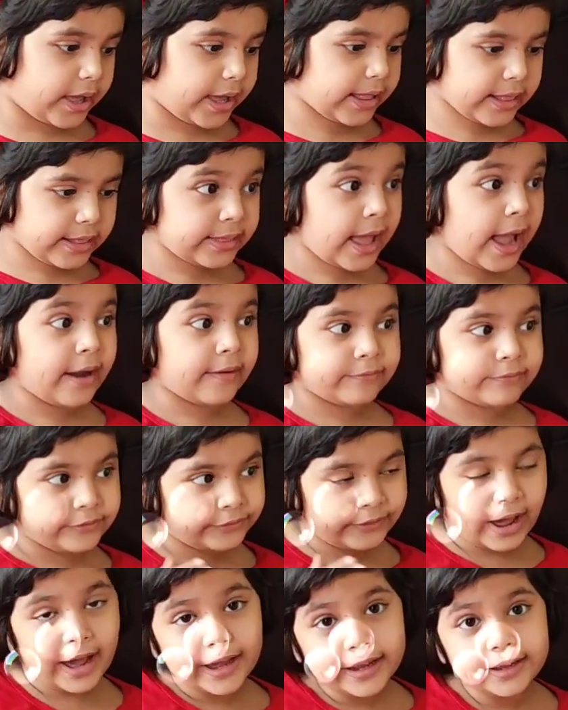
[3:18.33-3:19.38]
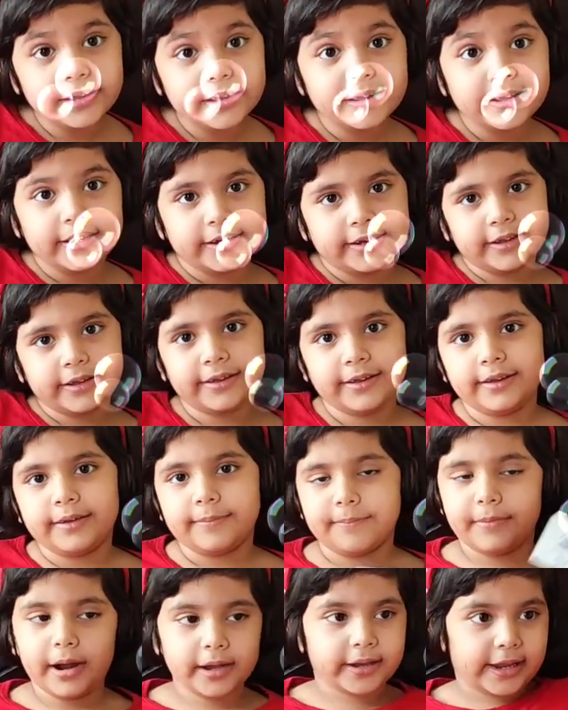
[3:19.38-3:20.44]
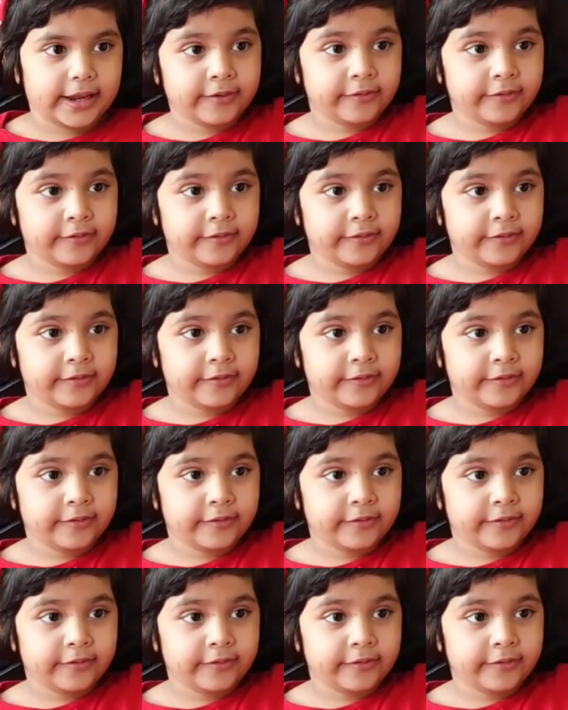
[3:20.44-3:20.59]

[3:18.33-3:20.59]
It's left, right? But